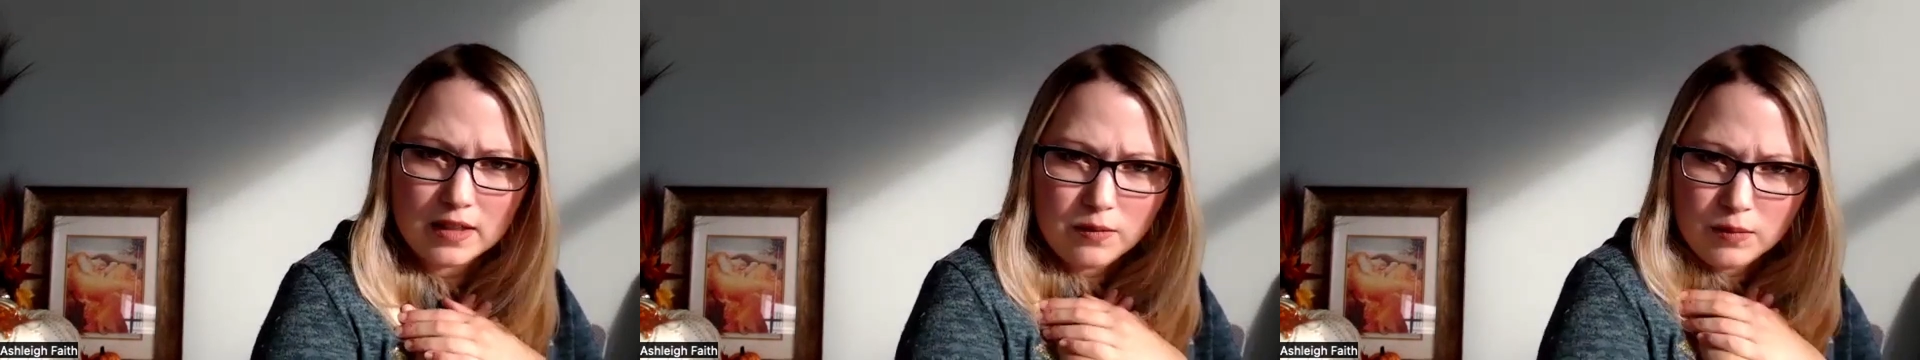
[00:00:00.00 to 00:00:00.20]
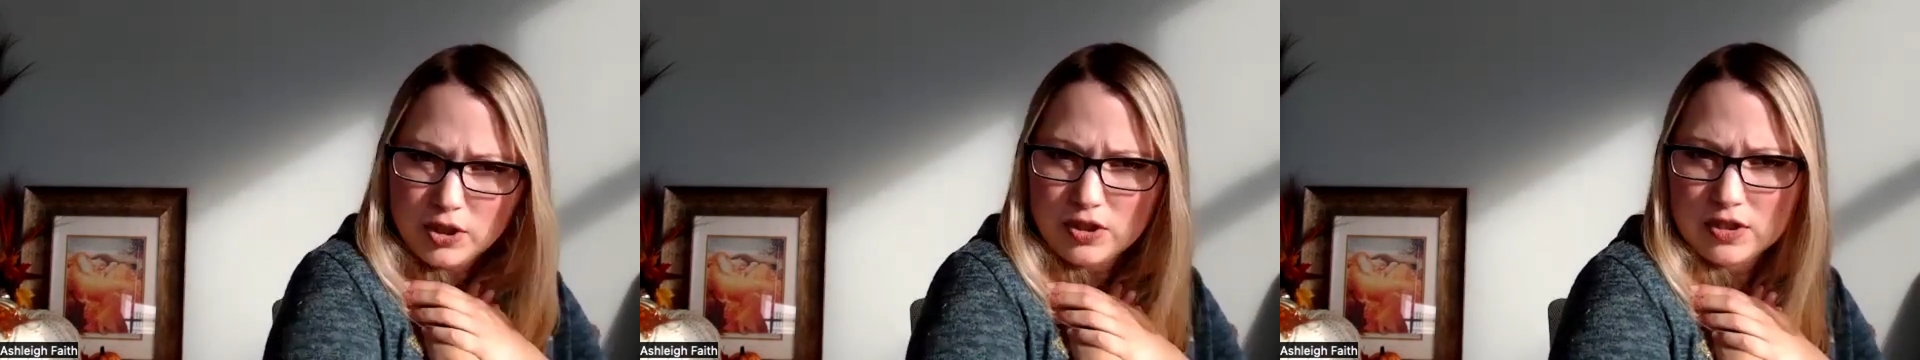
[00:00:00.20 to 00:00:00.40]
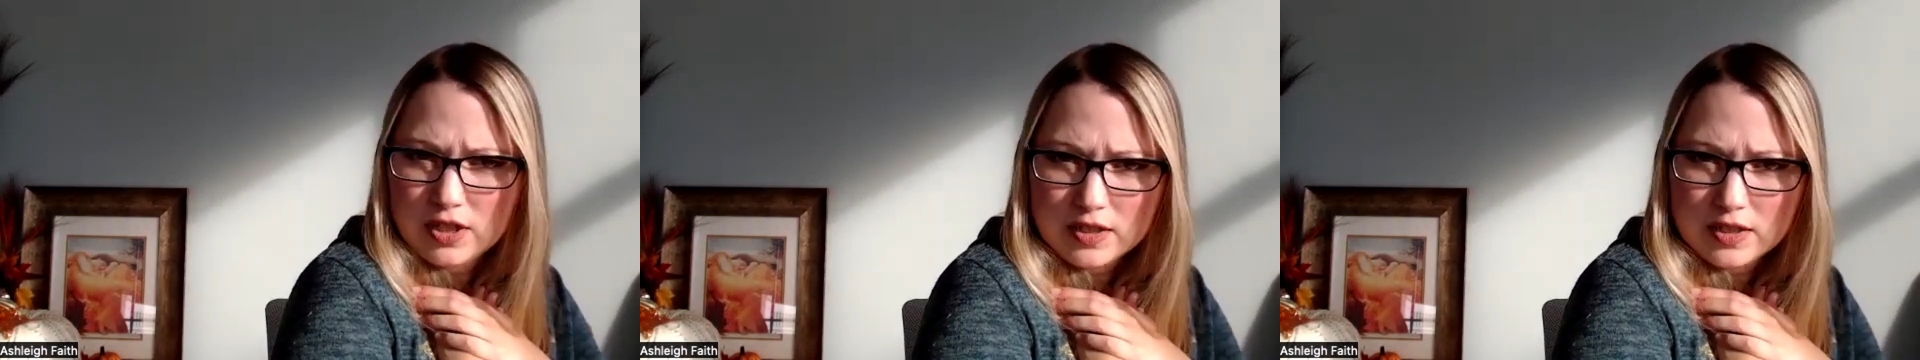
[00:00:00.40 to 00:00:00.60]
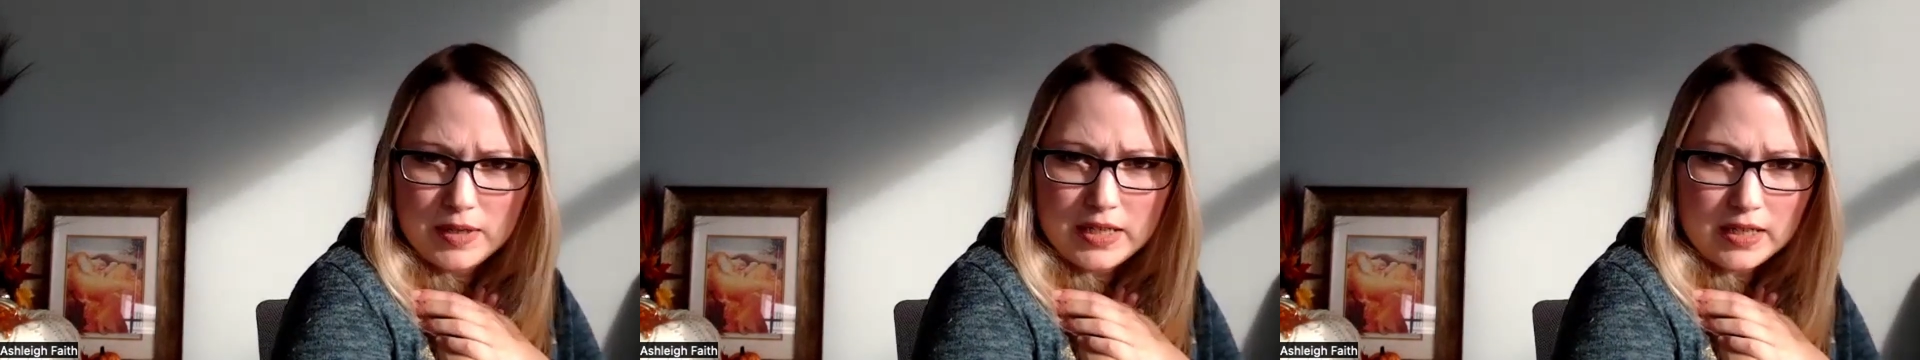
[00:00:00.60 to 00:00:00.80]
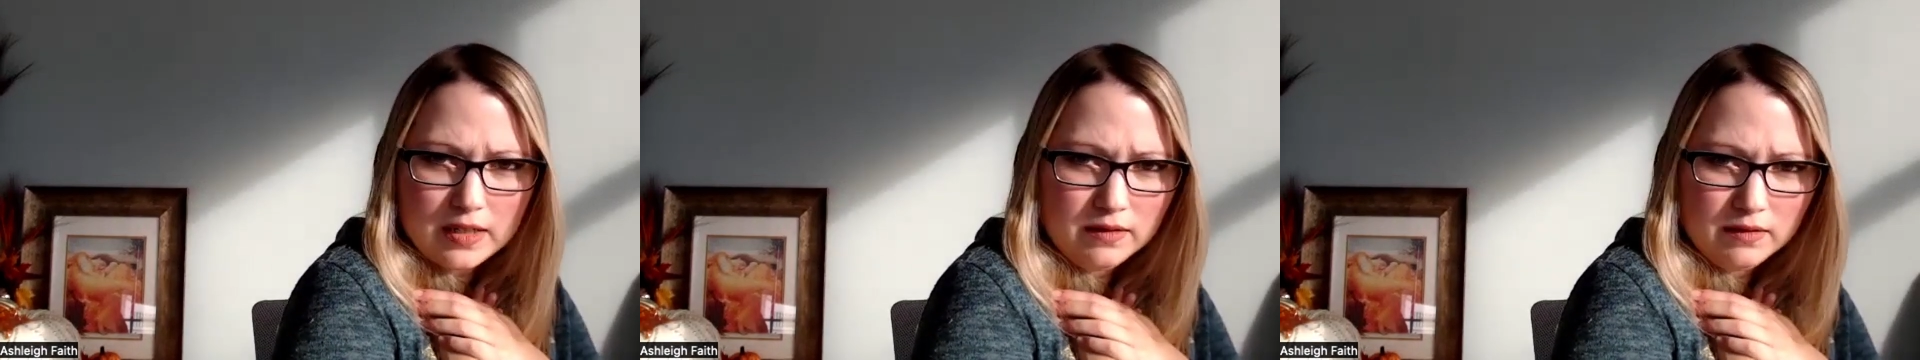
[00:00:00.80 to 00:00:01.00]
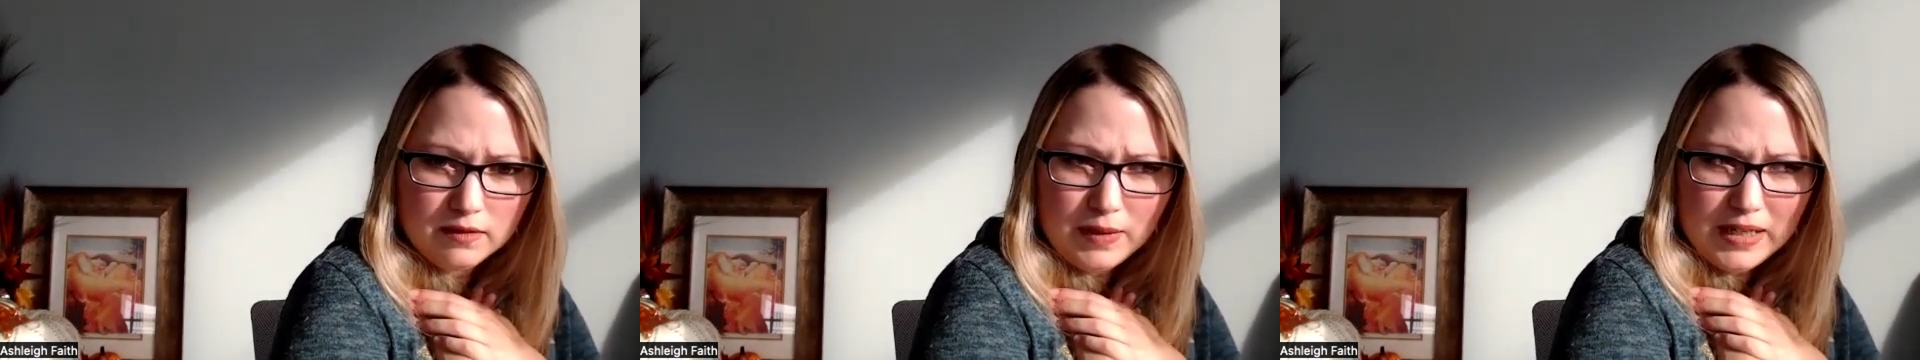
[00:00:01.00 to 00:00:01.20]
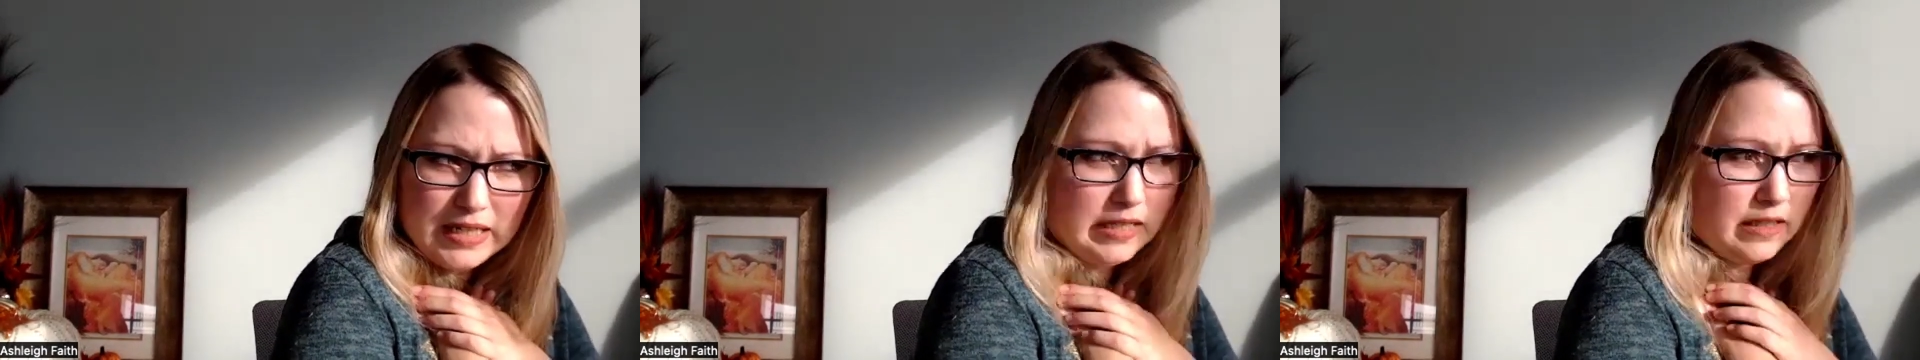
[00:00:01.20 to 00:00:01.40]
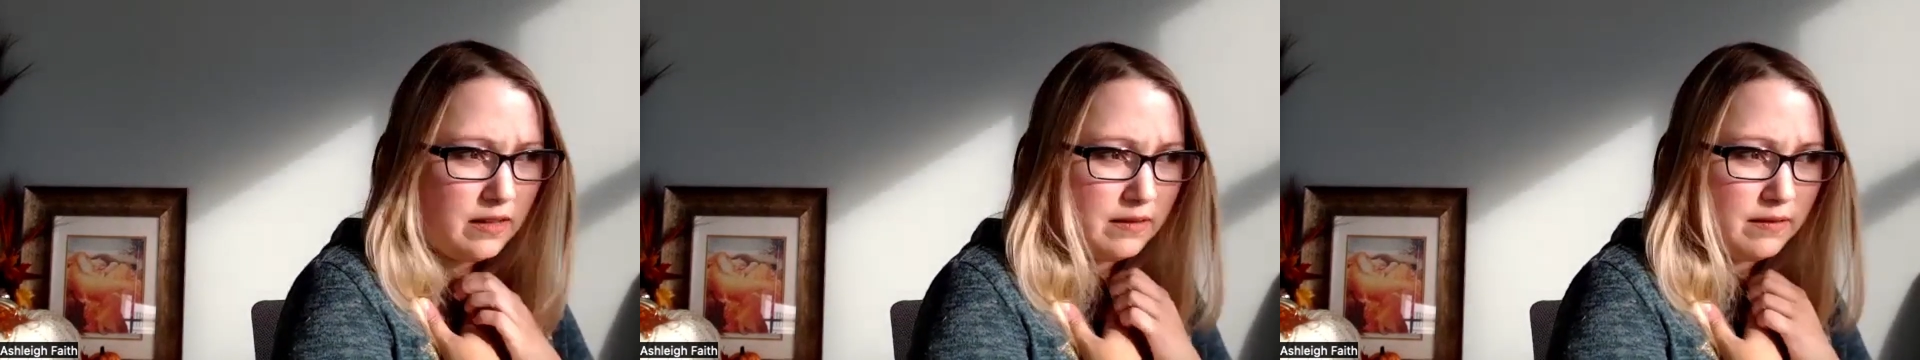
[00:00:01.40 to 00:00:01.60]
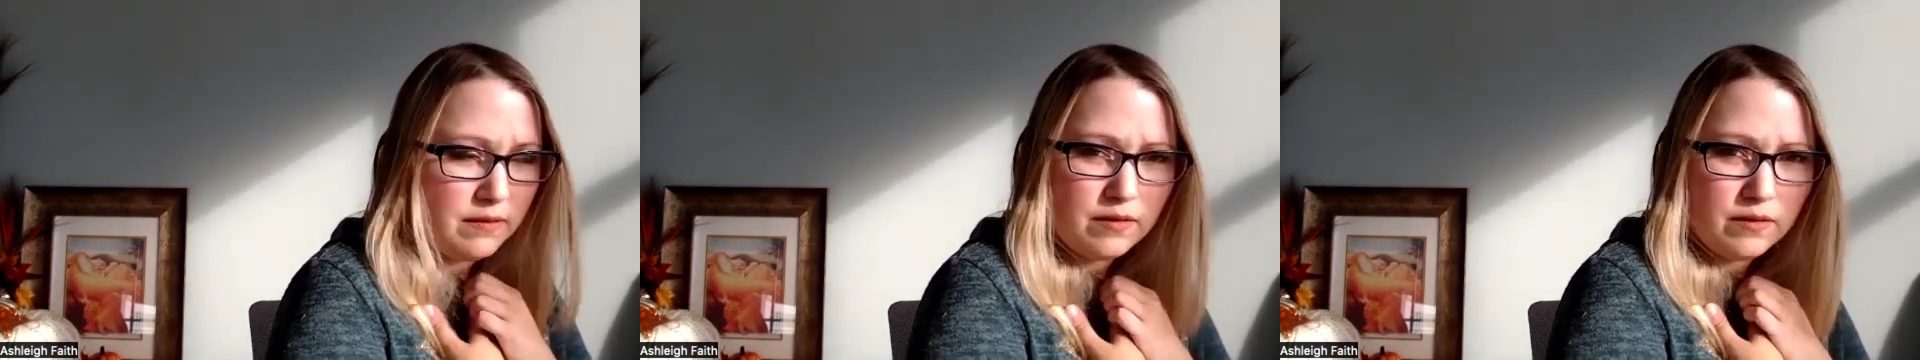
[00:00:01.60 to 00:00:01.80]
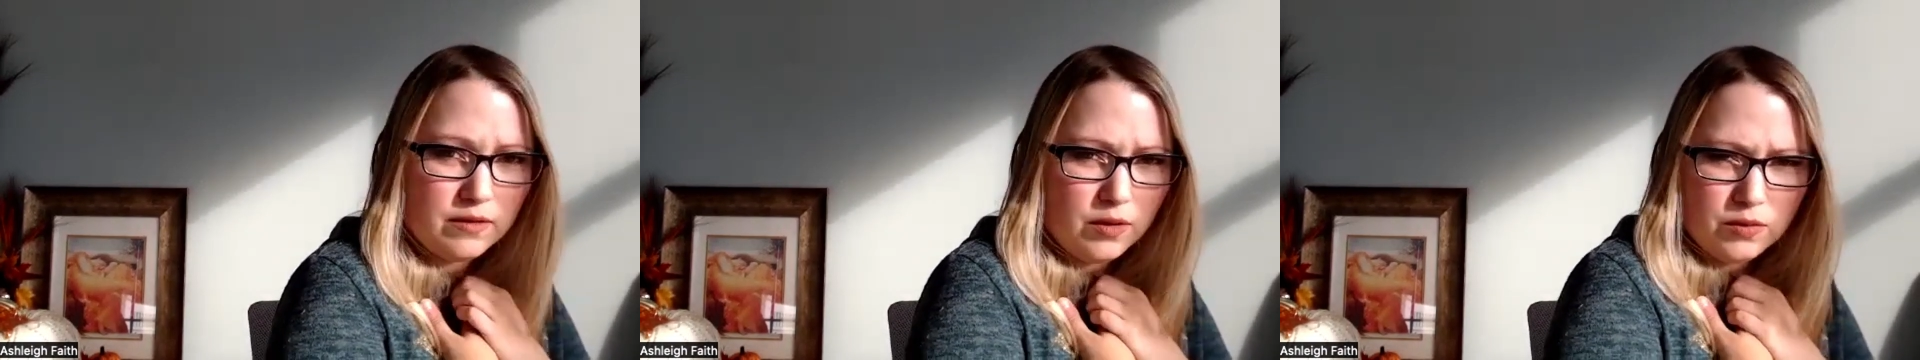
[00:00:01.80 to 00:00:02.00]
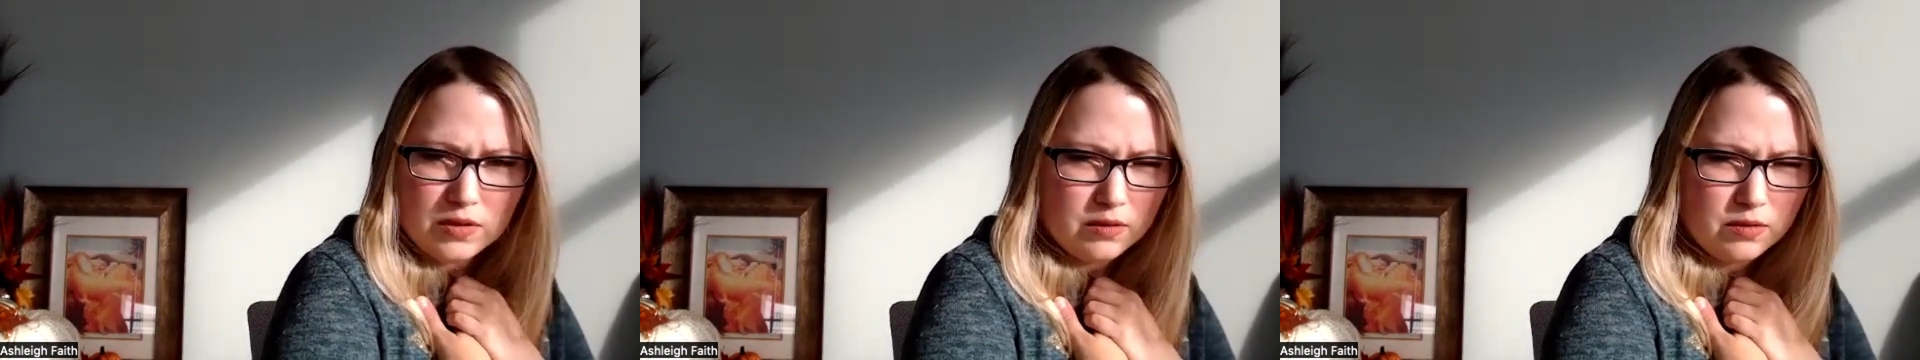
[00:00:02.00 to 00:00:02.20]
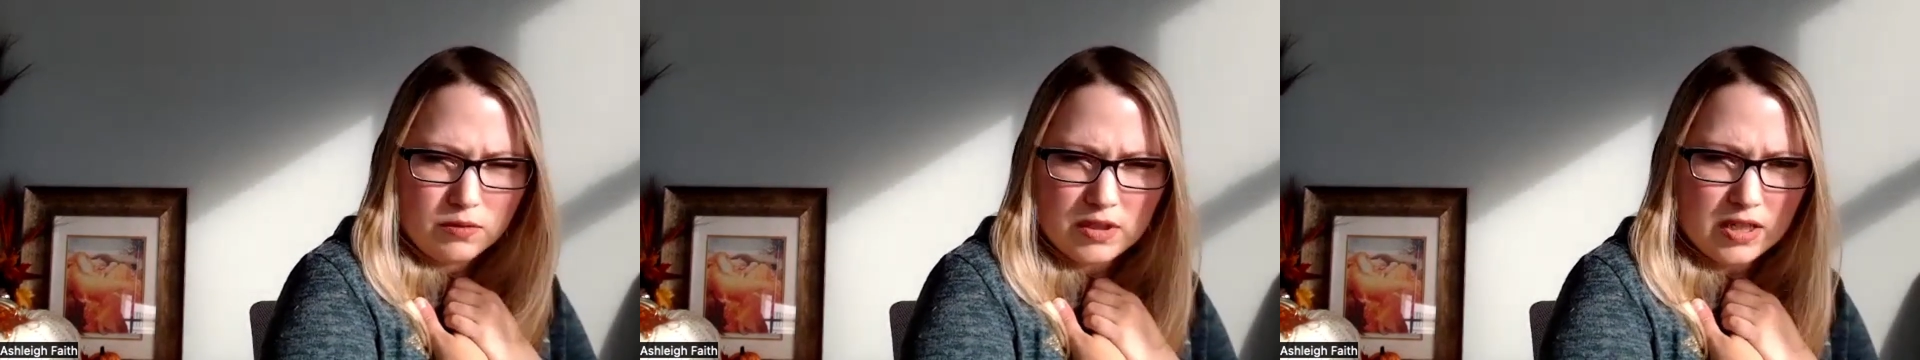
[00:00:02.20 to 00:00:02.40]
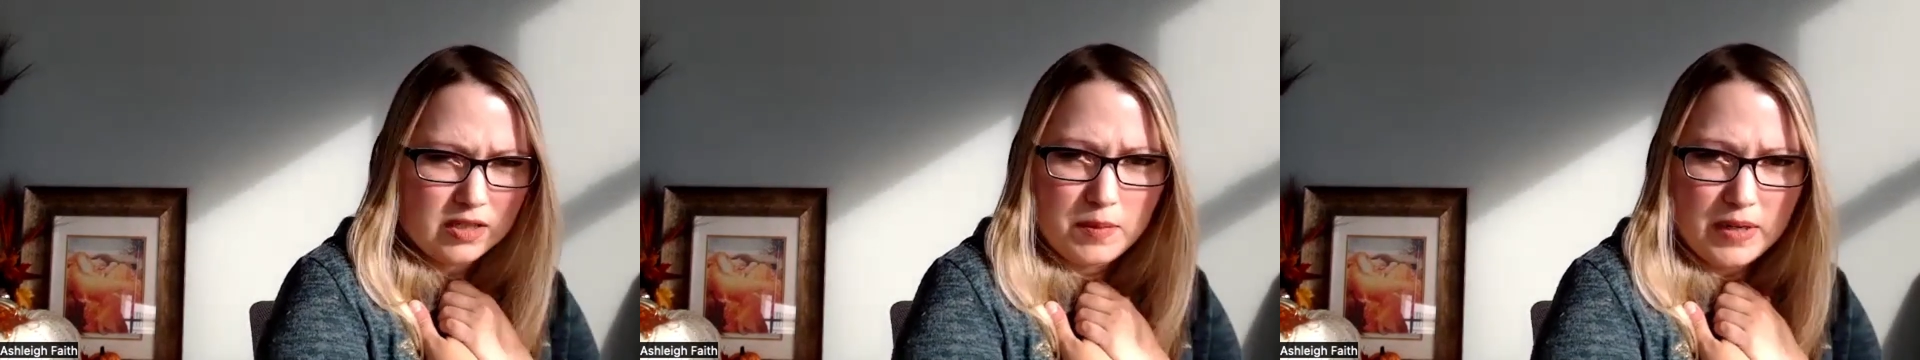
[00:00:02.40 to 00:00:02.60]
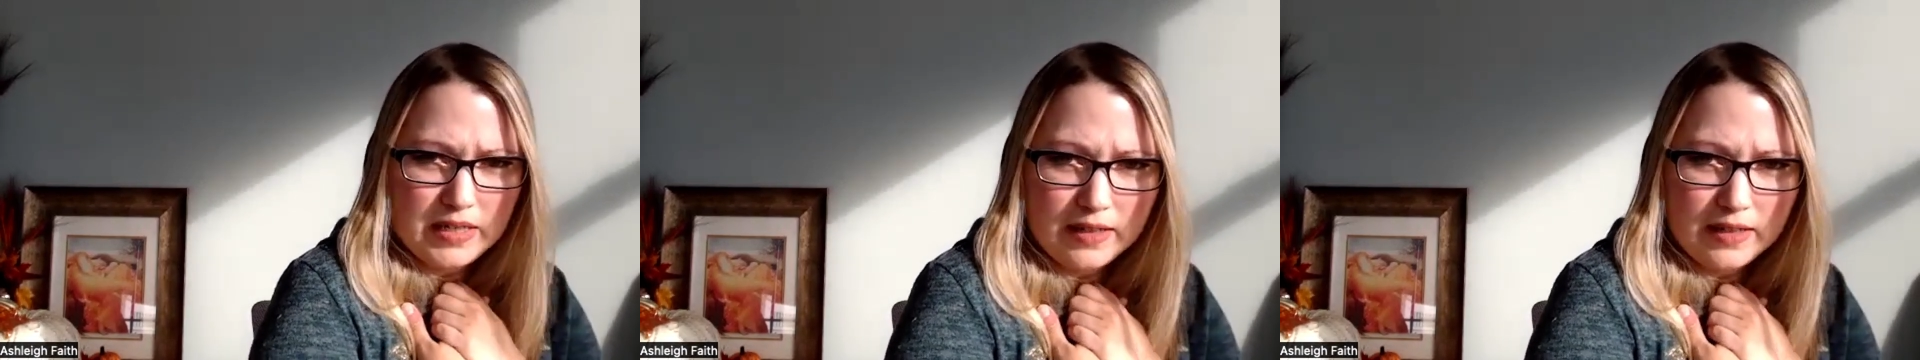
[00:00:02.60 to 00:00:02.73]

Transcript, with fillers: I don't want you to touch my data. My data. Don't, don't, don't yeah. touch my